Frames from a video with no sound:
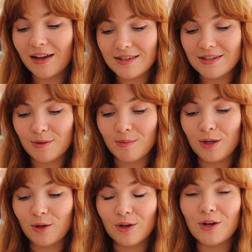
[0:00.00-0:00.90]
item
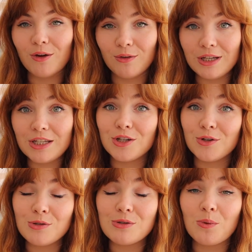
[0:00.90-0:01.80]
you can only
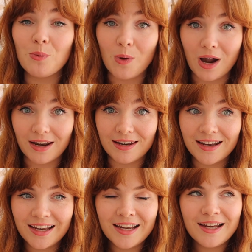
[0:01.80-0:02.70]
choose one